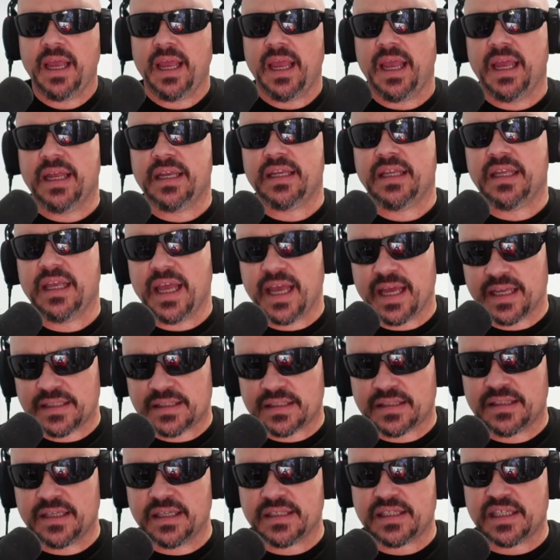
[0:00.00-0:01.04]
And
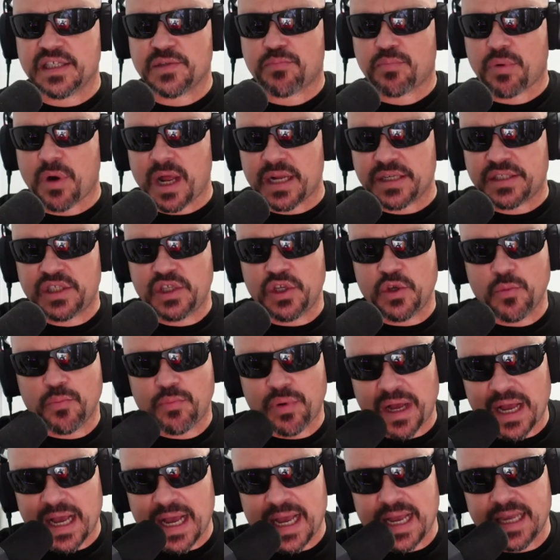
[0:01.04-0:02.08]
yes, this is brought to you
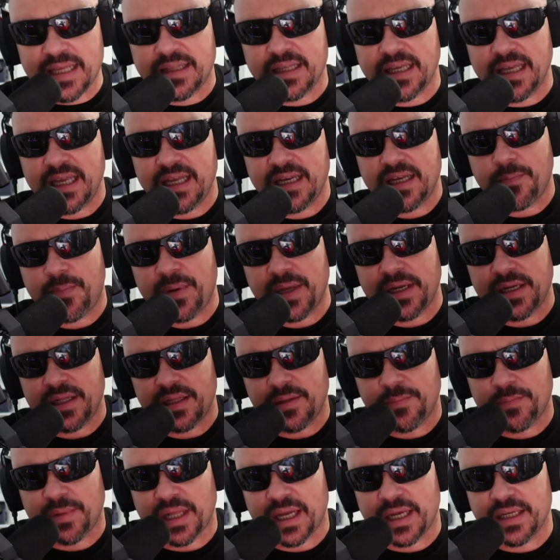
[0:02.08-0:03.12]
by the Independently
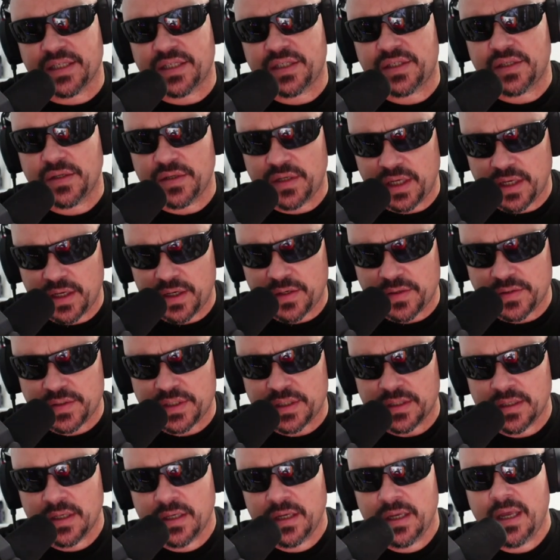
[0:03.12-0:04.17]
Blind
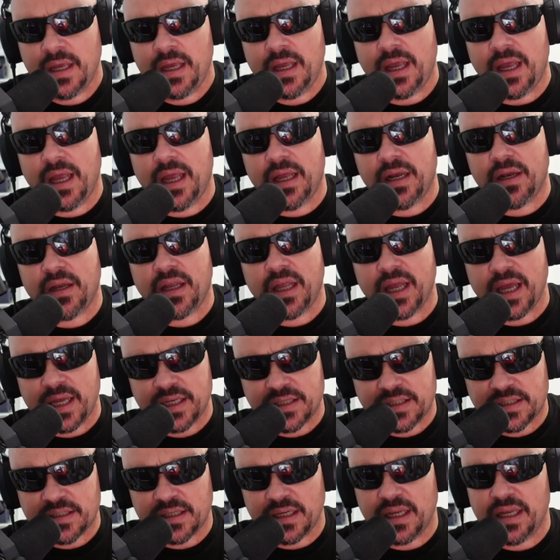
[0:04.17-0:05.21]
Studios. And
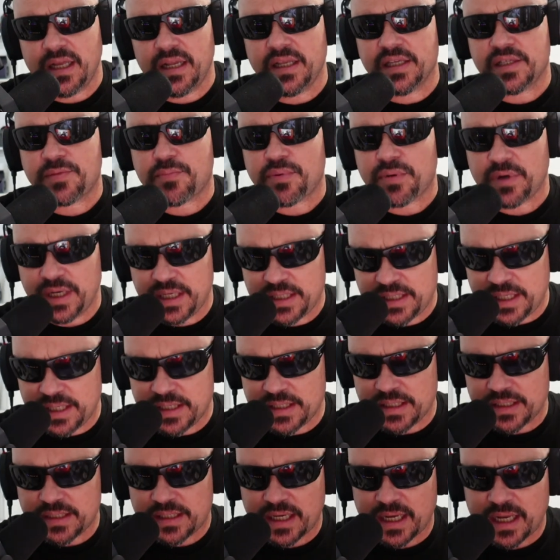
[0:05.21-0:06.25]
yes, it is
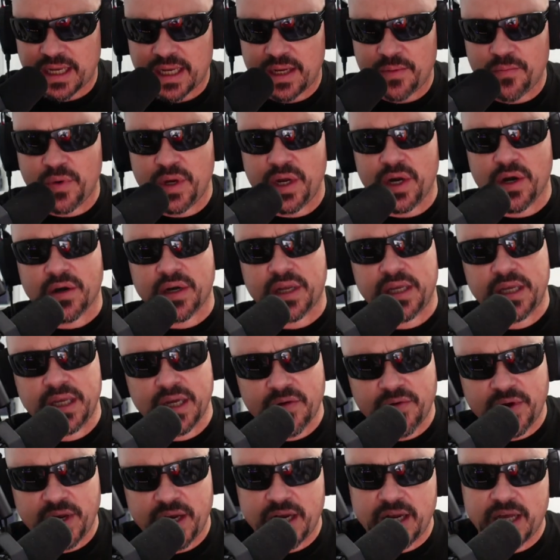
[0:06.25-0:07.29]
preseason time. We are
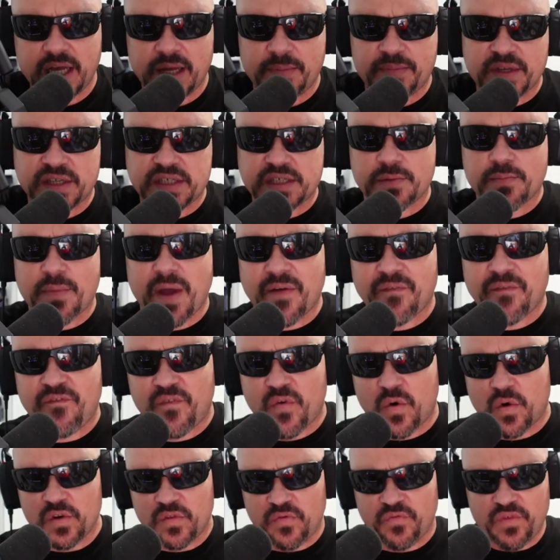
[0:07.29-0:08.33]
gearing up. This is my
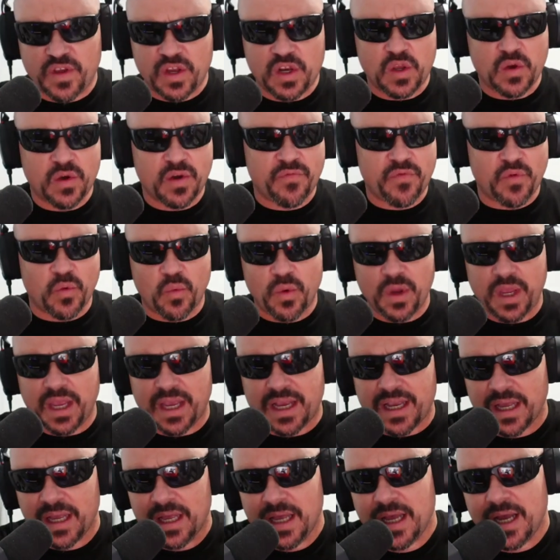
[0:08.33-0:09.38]
fourth video of the
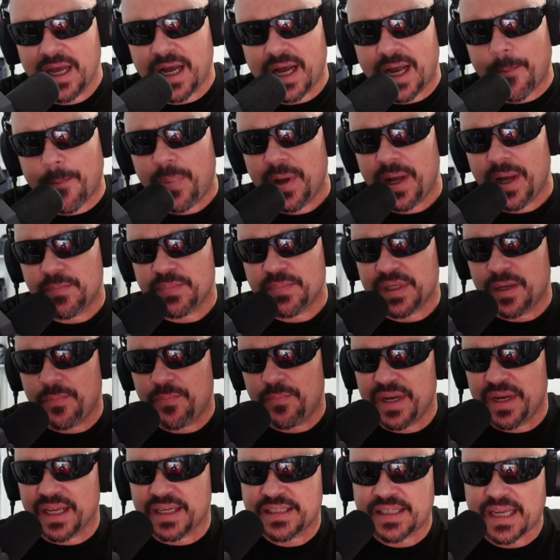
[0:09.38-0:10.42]
week. I'm pumped up
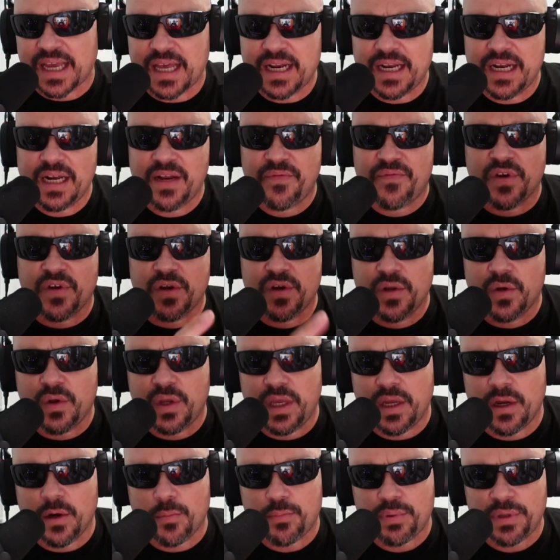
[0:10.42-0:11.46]
and excited. If you're new
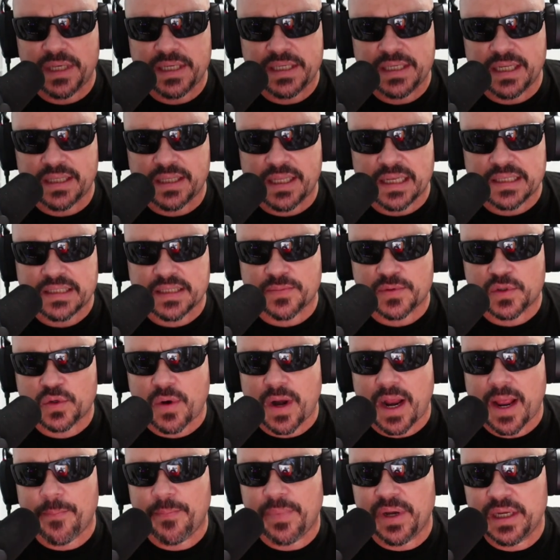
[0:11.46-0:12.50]
here, please hit that
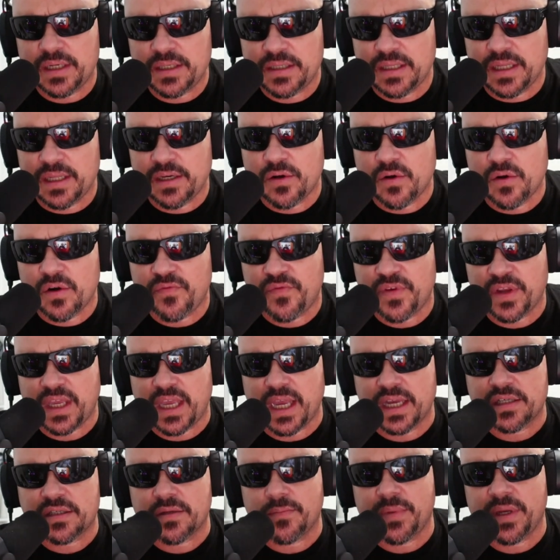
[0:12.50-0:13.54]
subscribe button, the
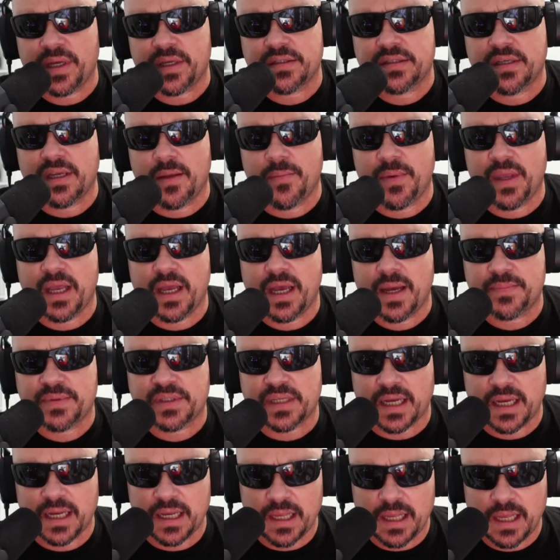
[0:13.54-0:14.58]
notification bell, so you can be
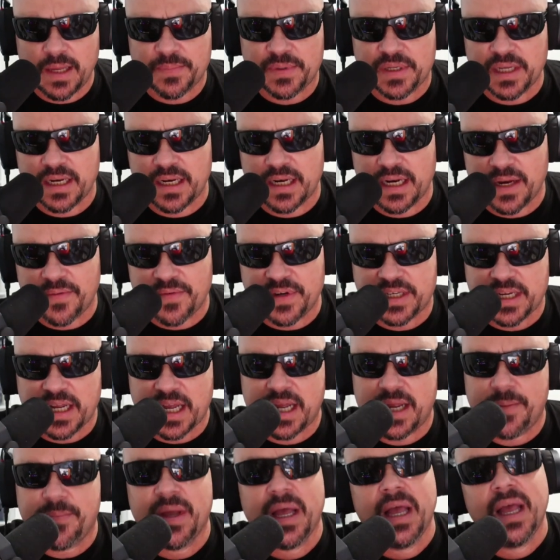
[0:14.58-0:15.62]
updated every
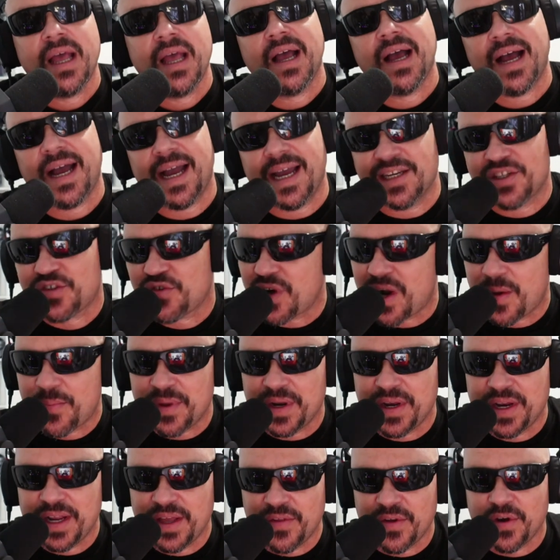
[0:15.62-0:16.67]
time I drop
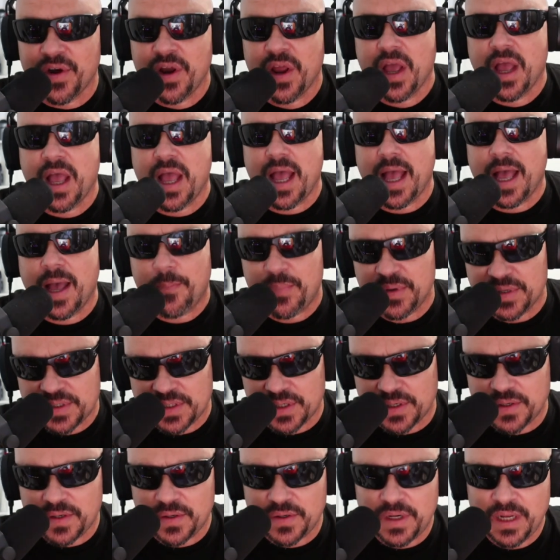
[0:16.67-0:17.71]
another
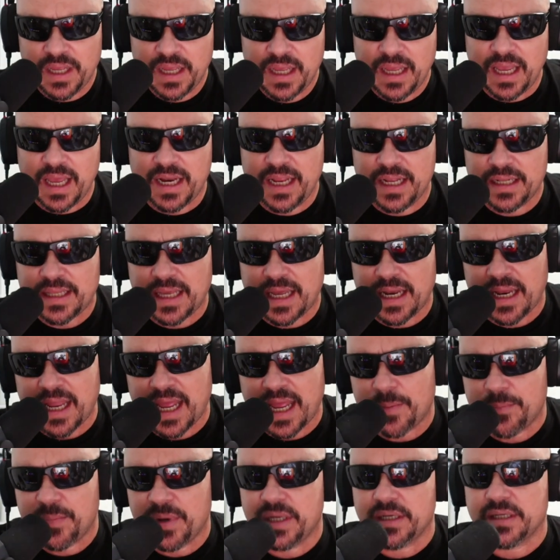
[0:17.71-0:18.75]
episode. And hit that
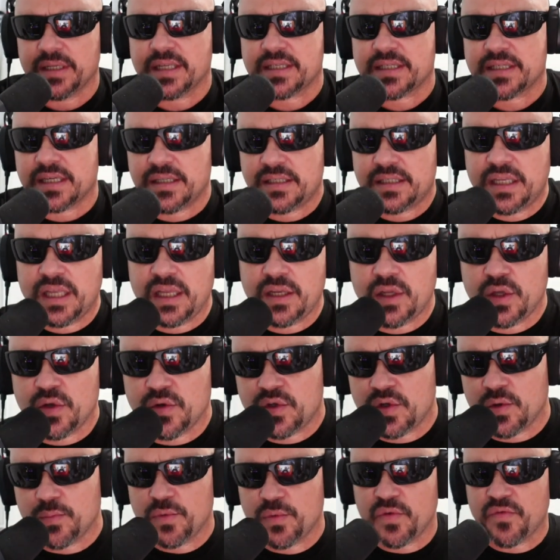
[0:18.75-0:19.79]
like button. Let's continue
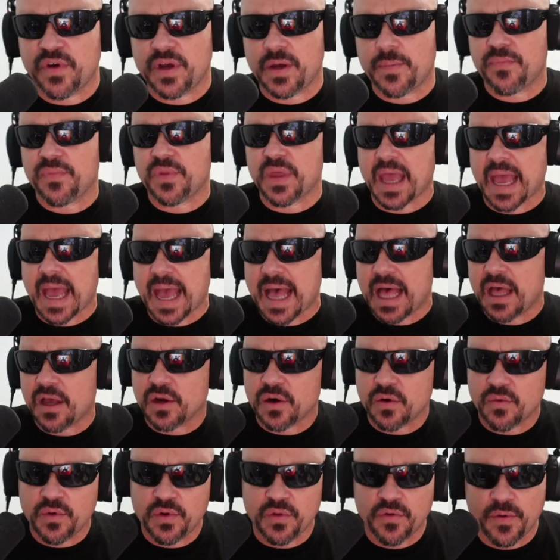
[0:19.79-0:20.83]
to move up the
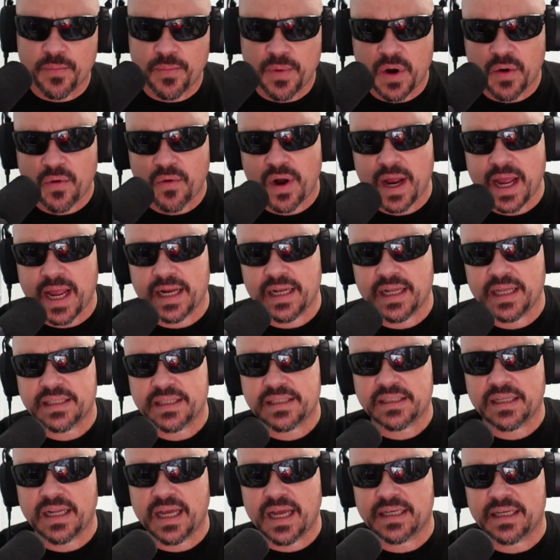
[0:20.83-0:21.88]
algorithm. All right,
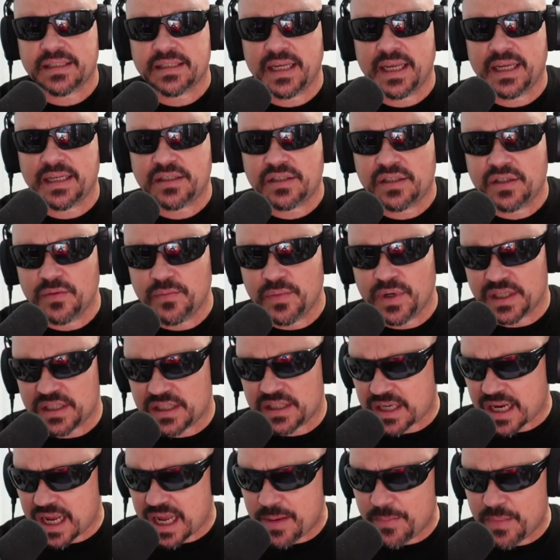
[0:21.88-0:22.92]
let's not take too much
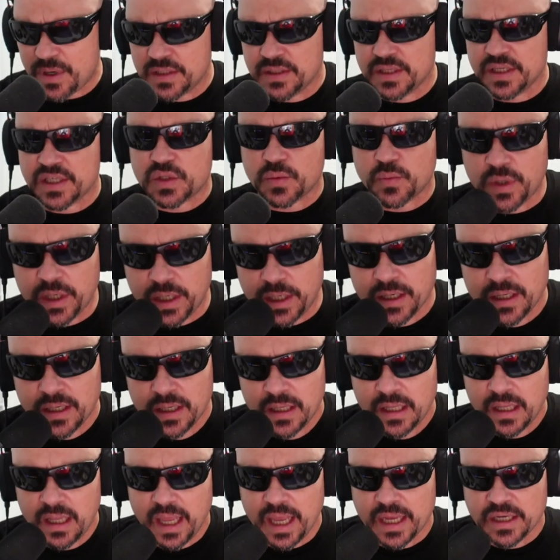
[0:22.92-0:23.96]
time on this one.
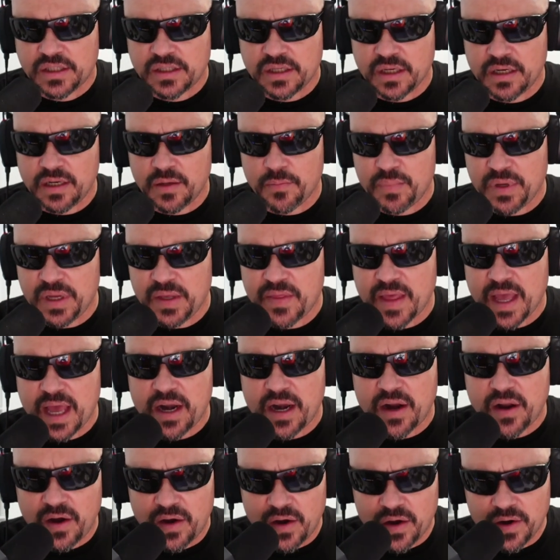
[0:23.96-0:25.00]
It shouldn't be that
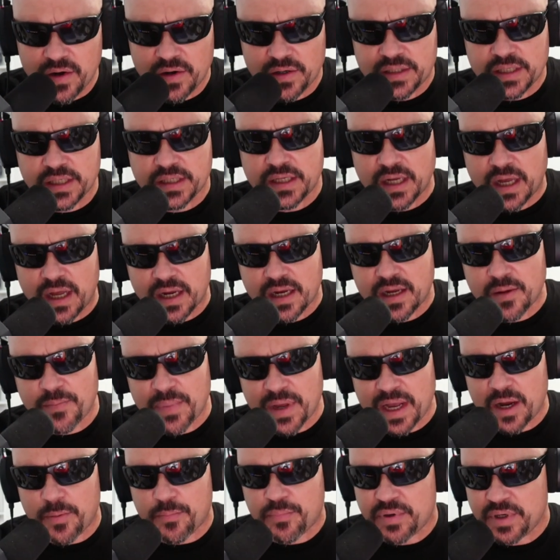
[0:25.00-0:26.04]
hard to talk
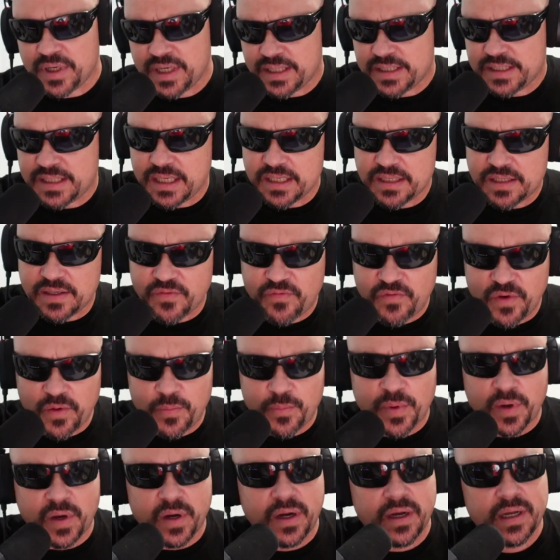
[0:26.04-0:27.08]
about preseason
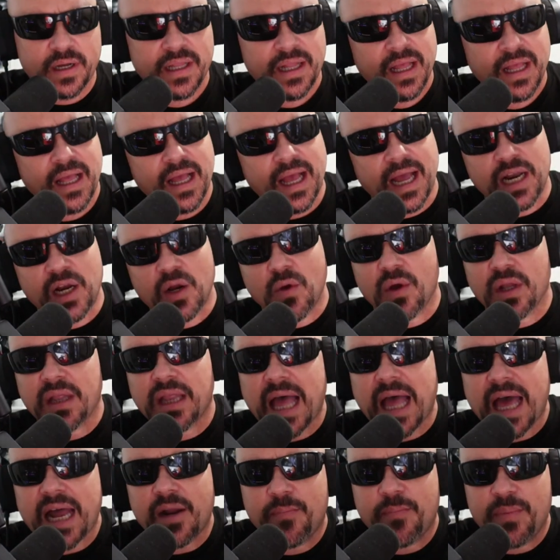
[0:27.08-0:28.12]
football. I know a
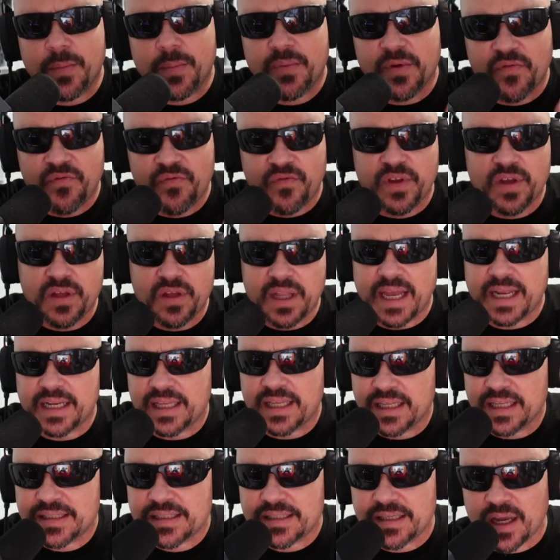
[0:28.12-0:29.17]
lot of people feel like
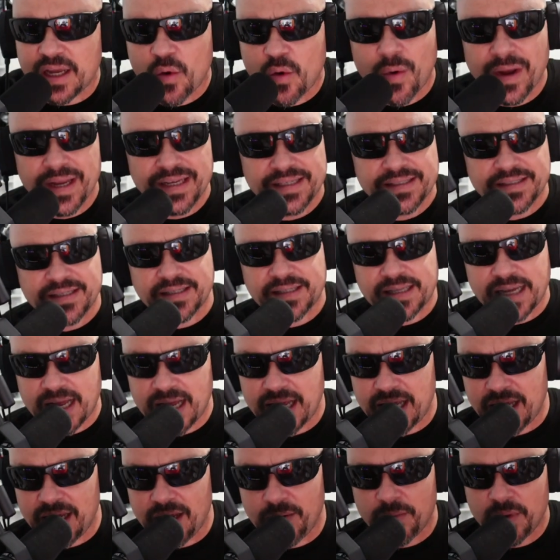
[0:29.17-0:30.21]
it's a waste of
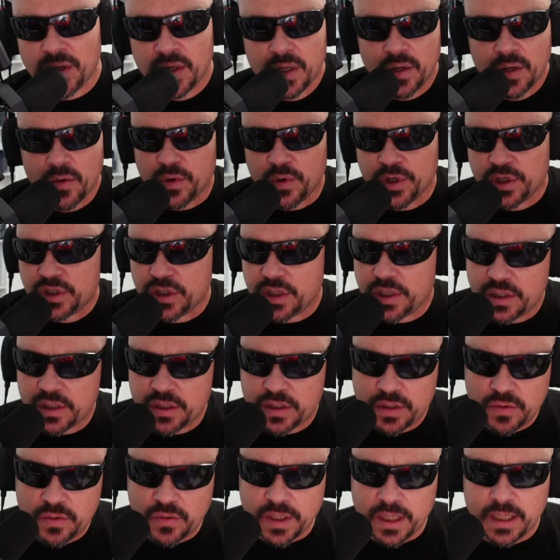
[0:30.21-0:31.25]
time. We shouldn't
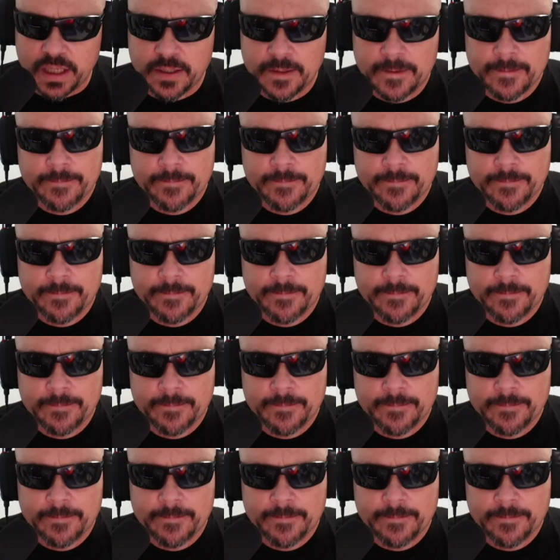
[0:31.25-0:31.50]
do it.